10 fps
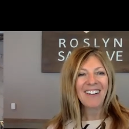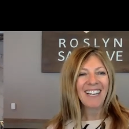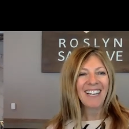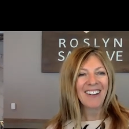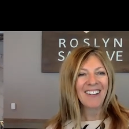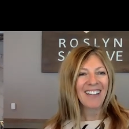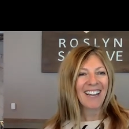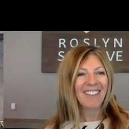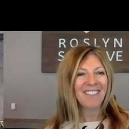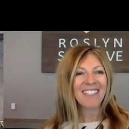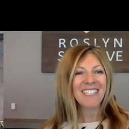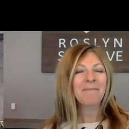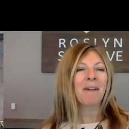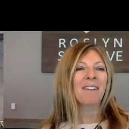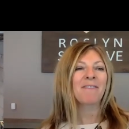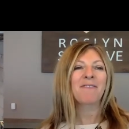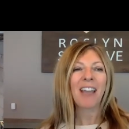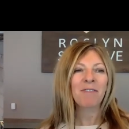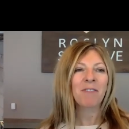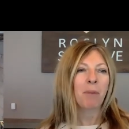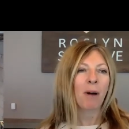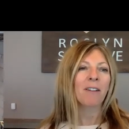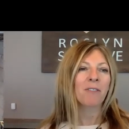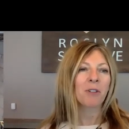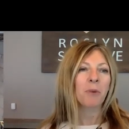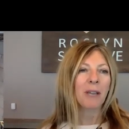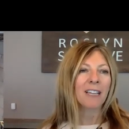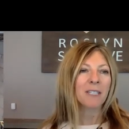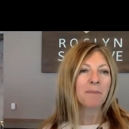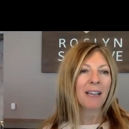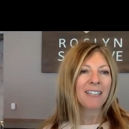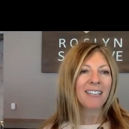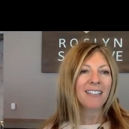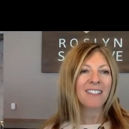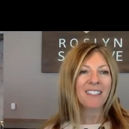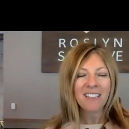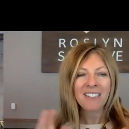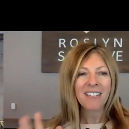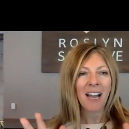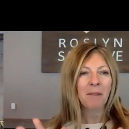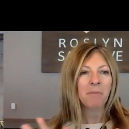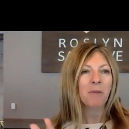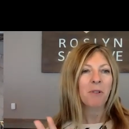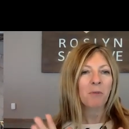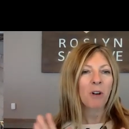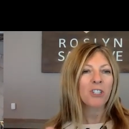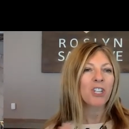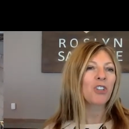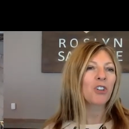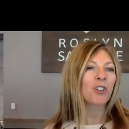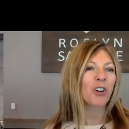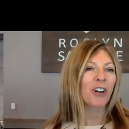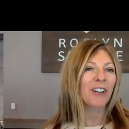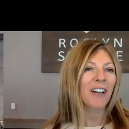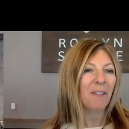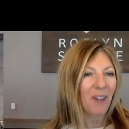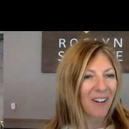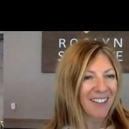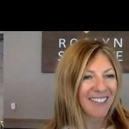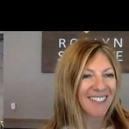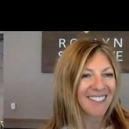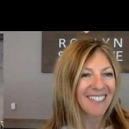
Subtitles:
hello, love. This is my favorite part of the week, spending this time watching you cook. How are you?